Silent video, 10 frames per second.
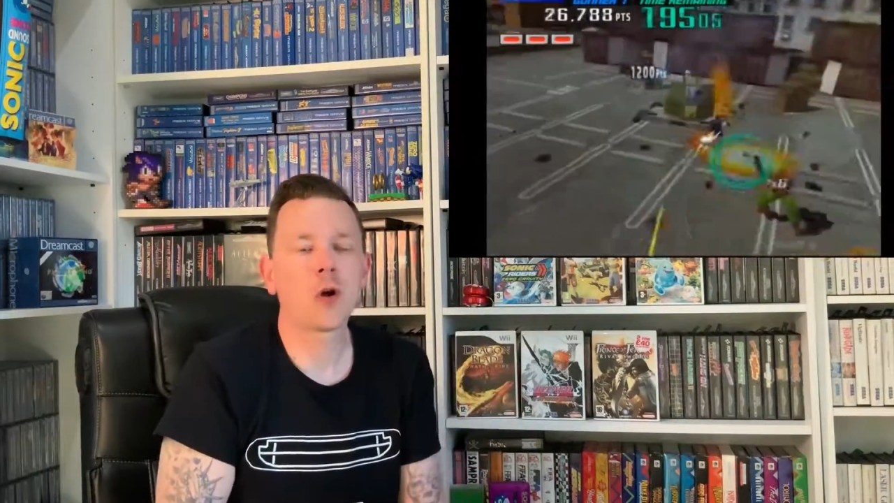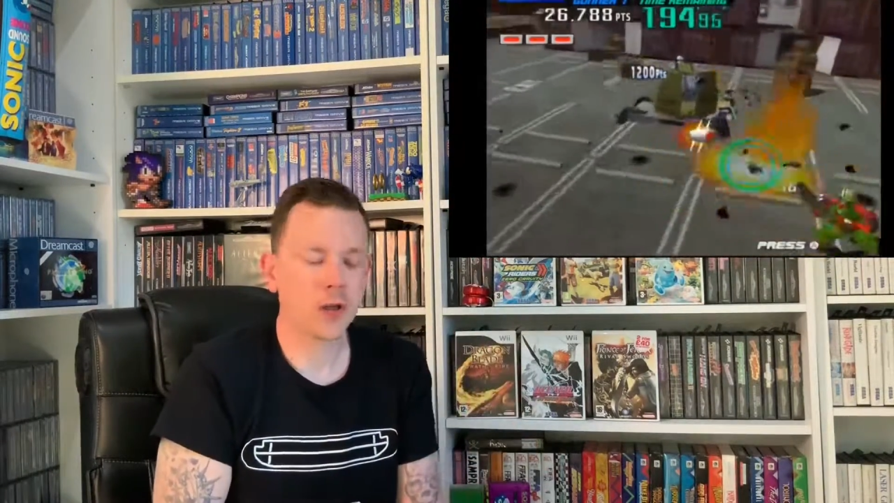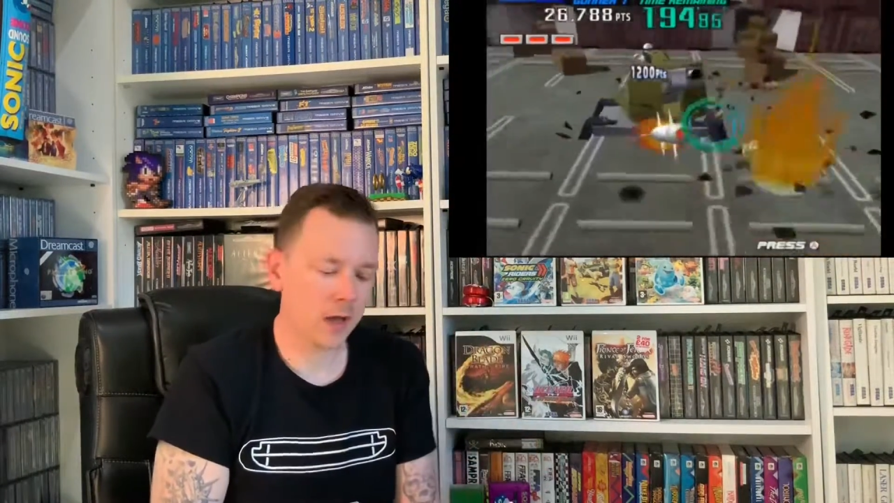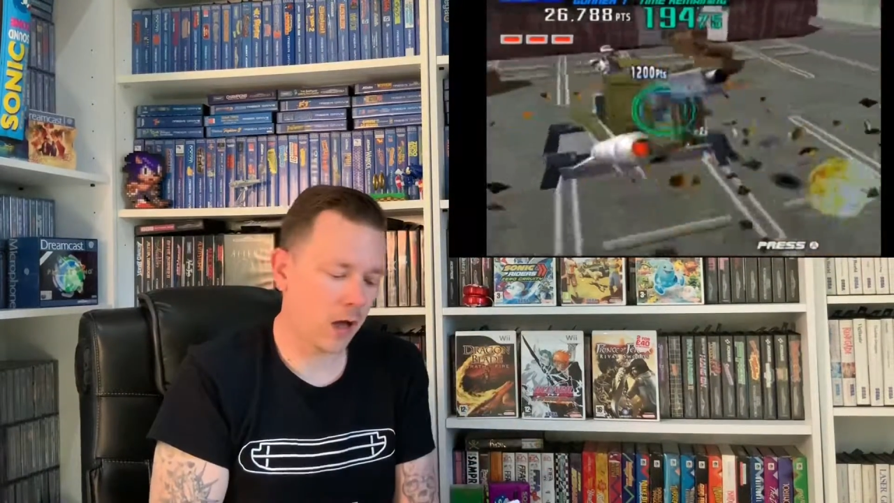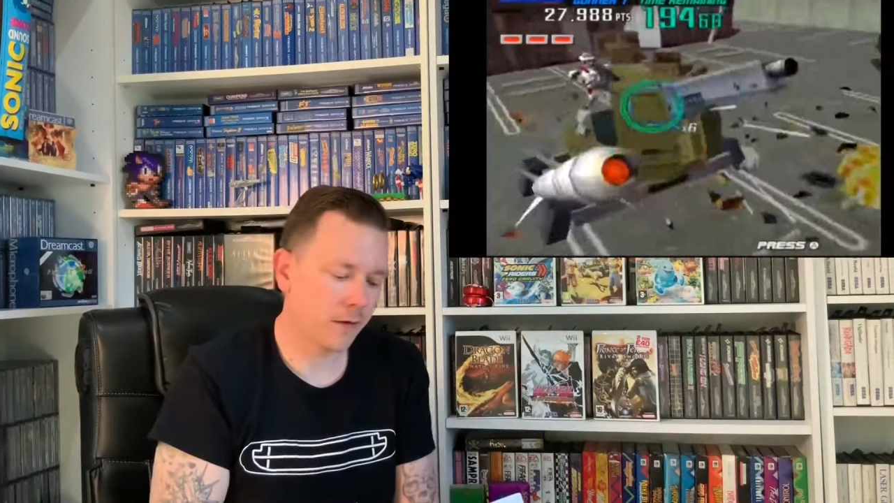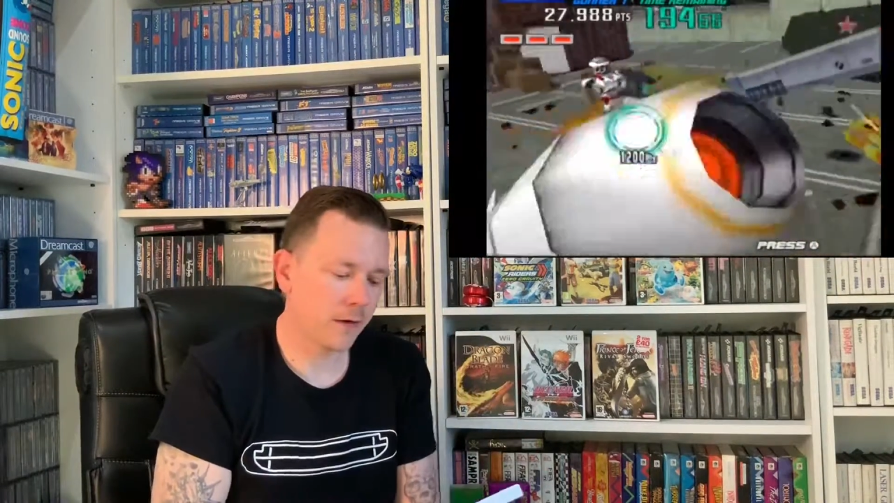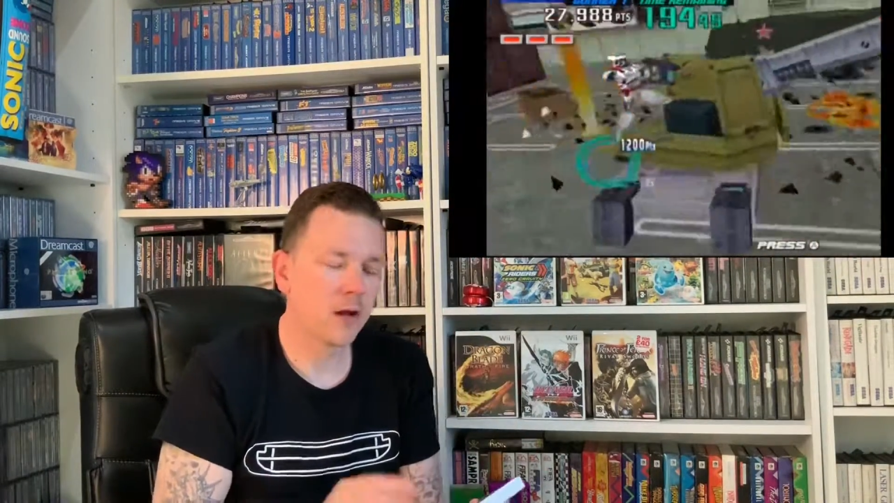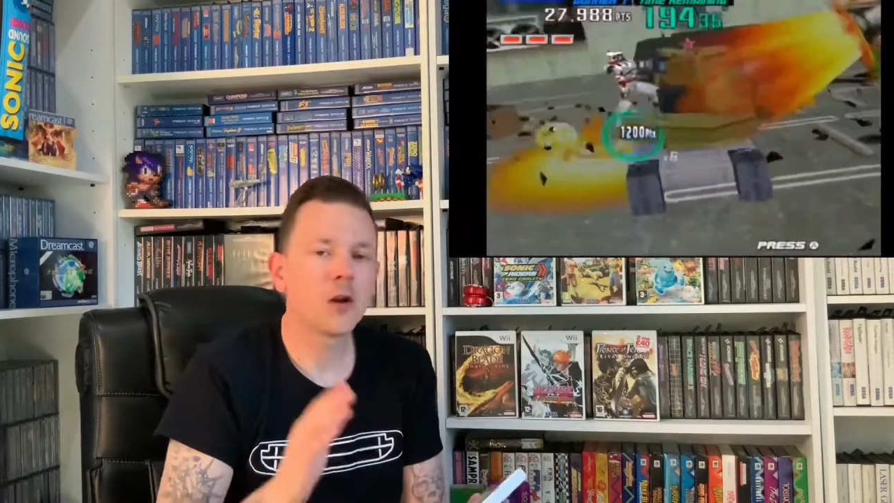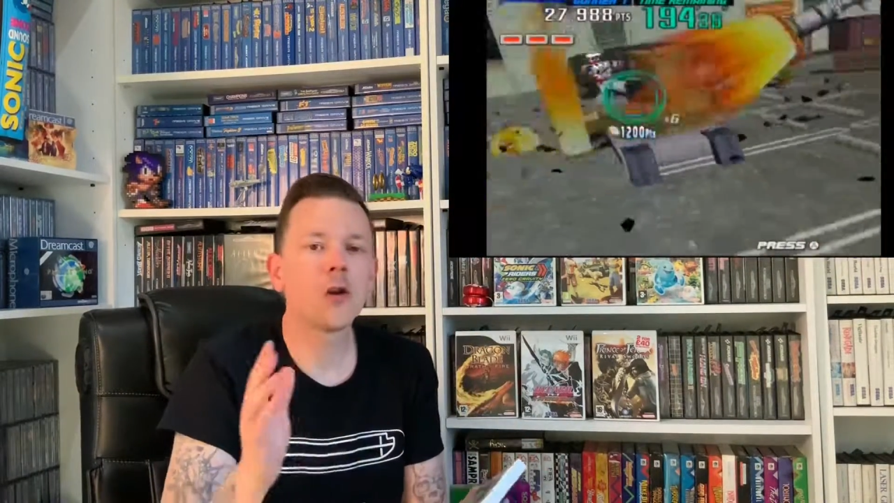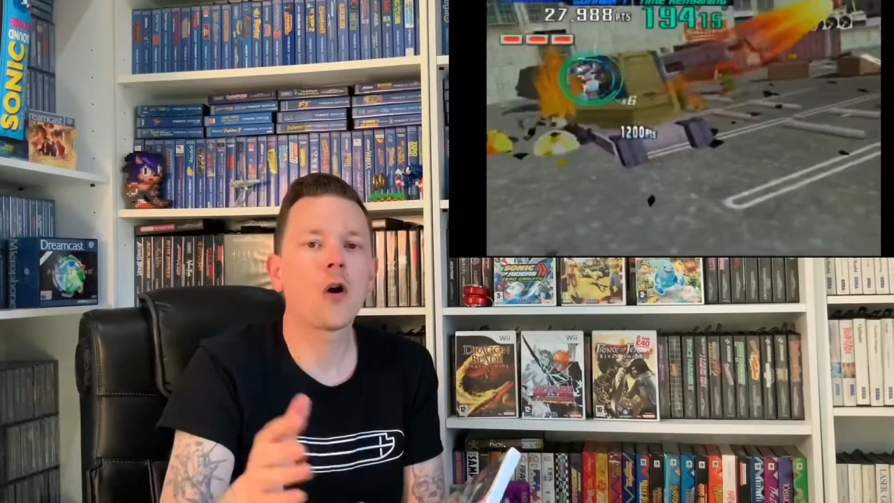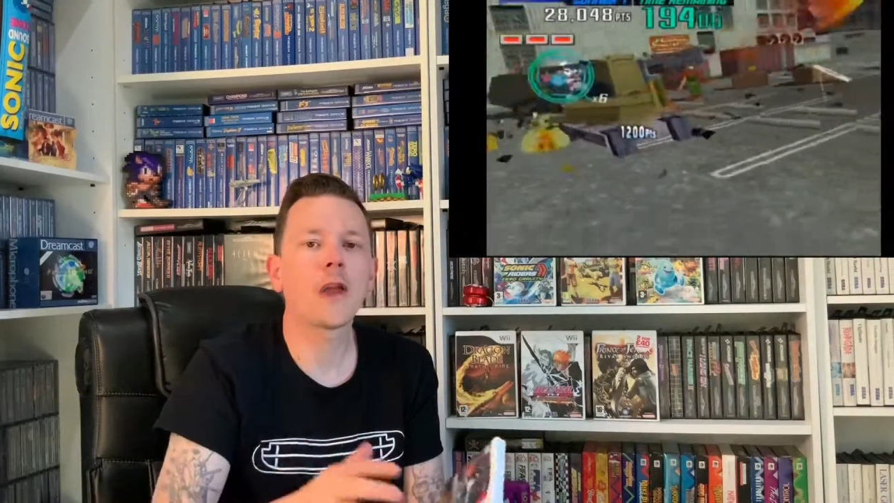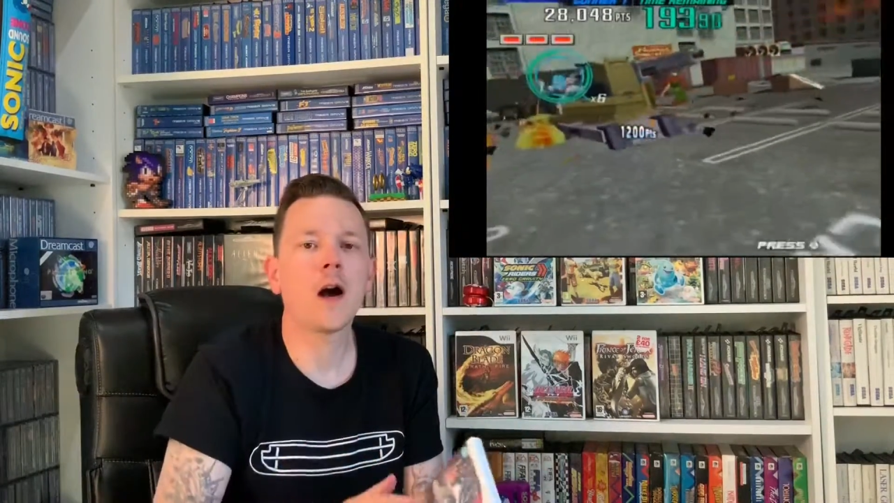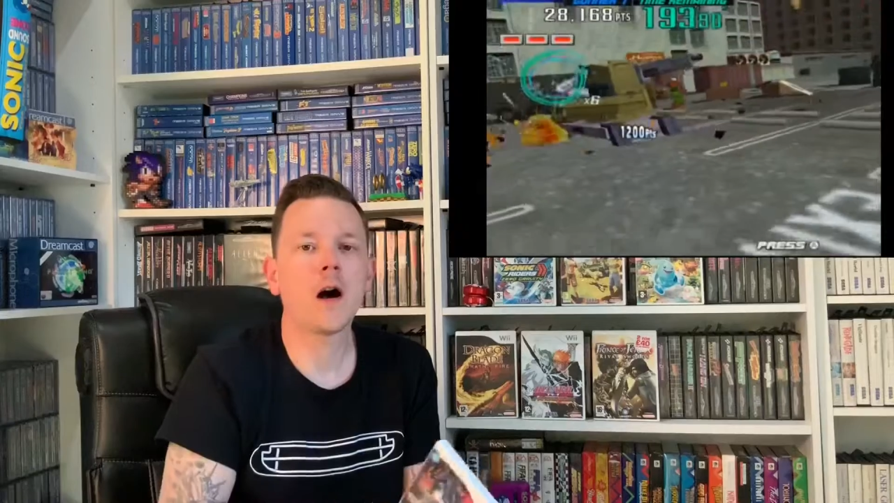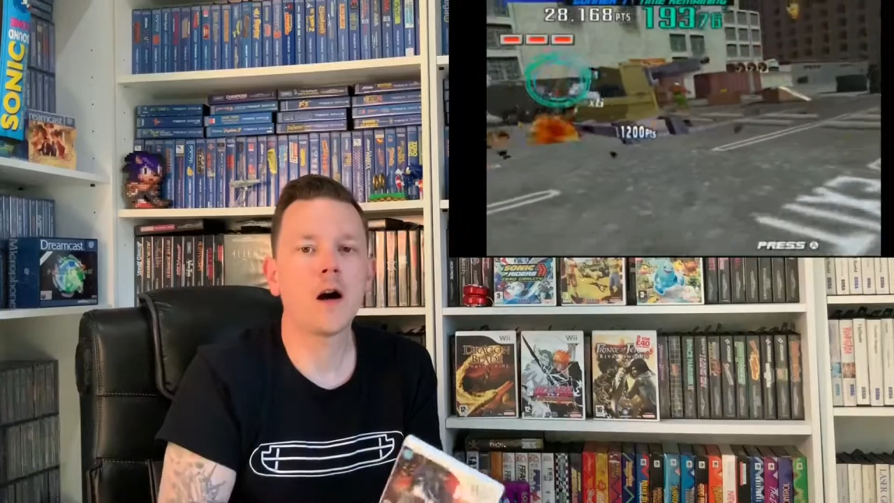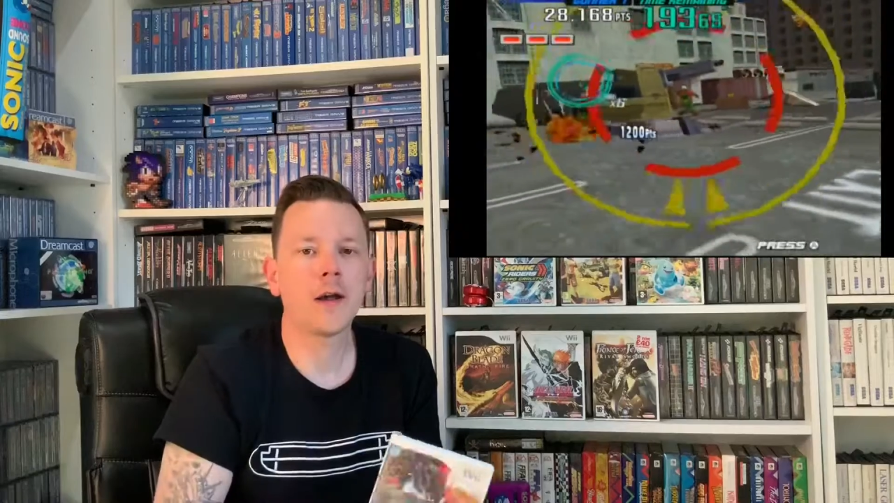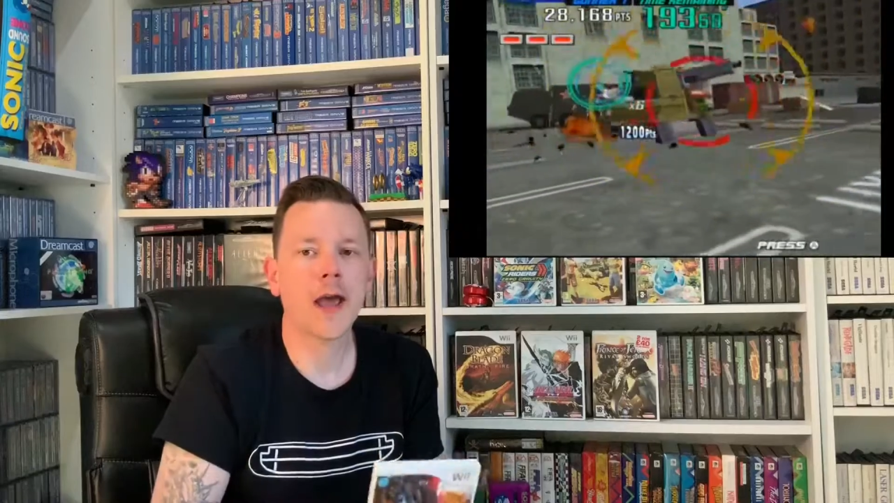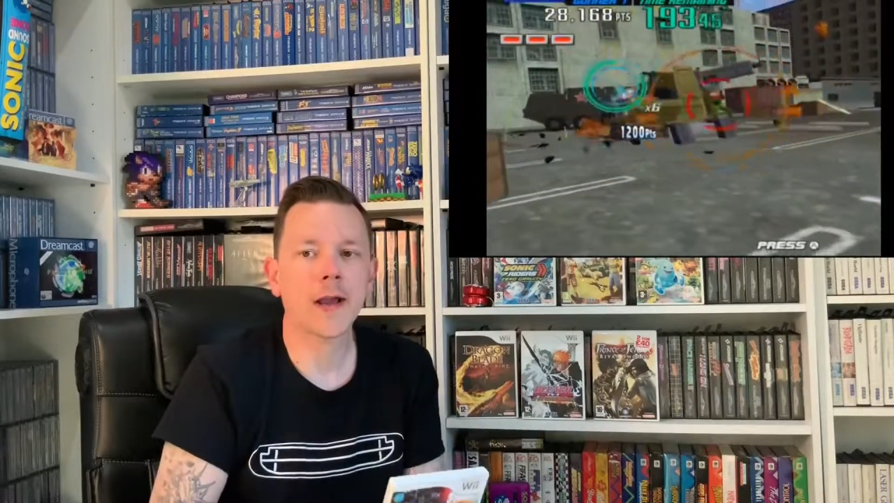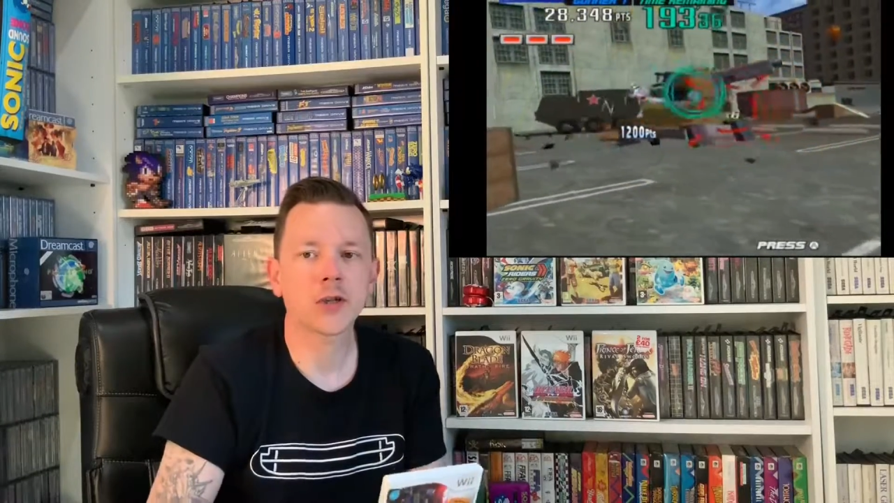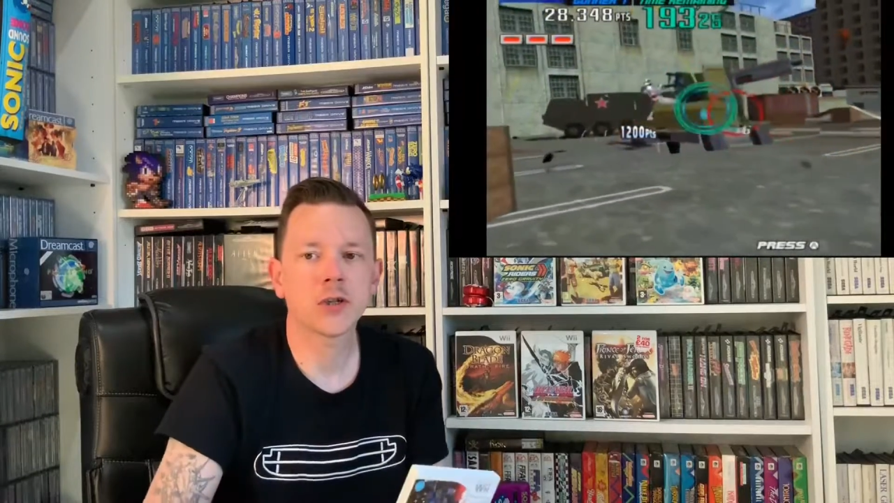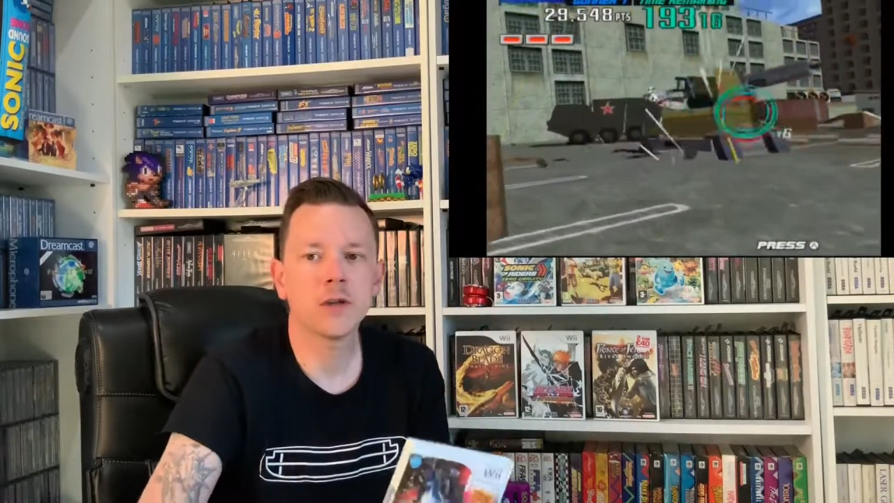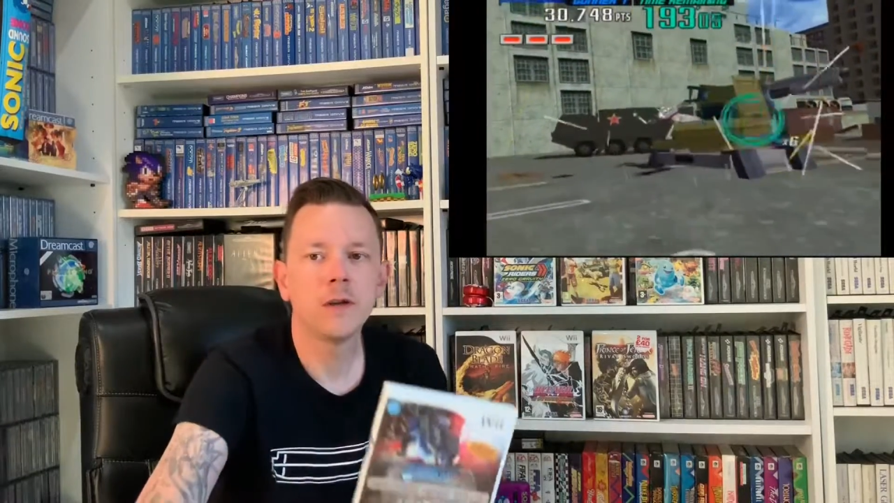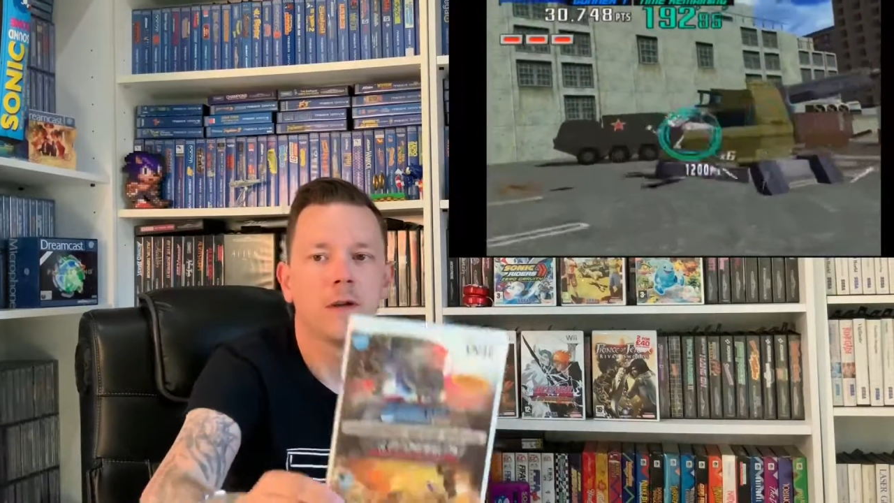light-hearted action,